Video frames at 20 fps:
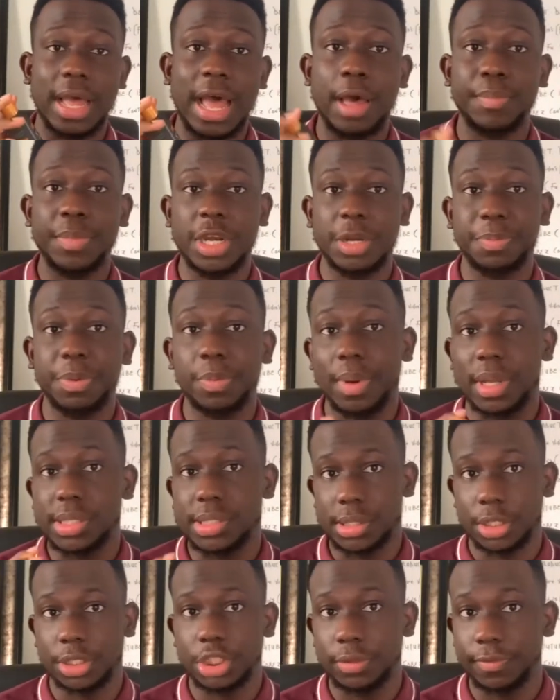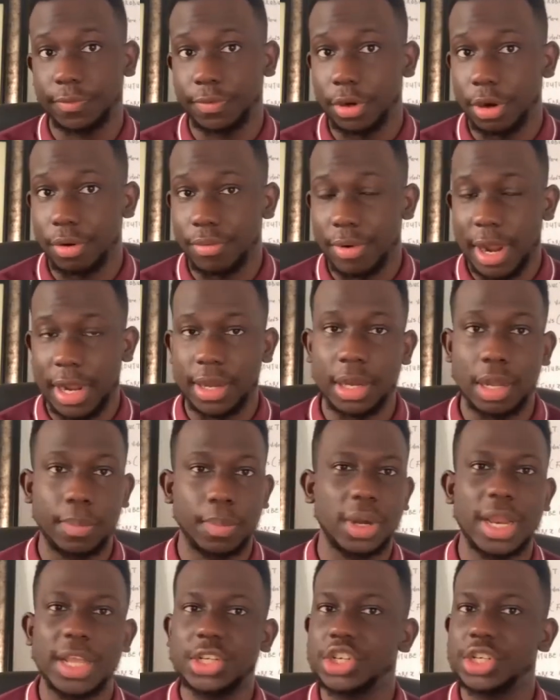many people are searching for it right now,
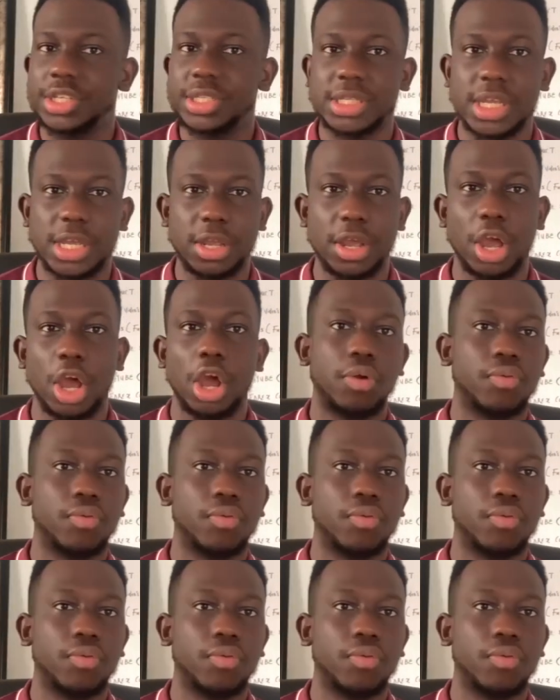but let's just say